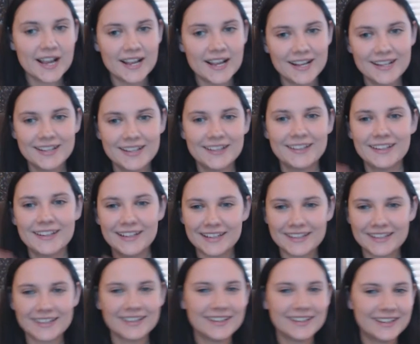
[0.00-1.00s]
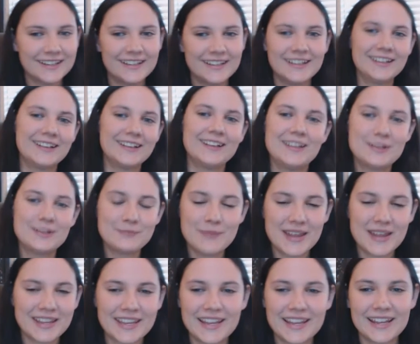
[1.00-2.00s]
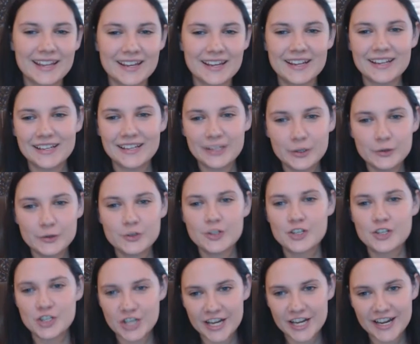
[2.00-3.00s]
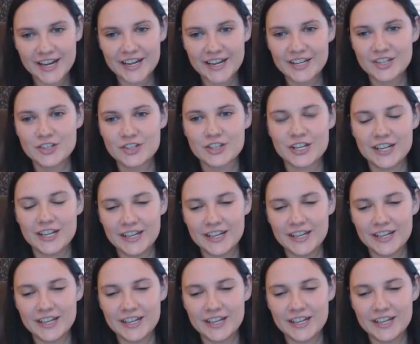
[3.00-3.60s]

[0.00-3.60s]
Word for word: like making a huge change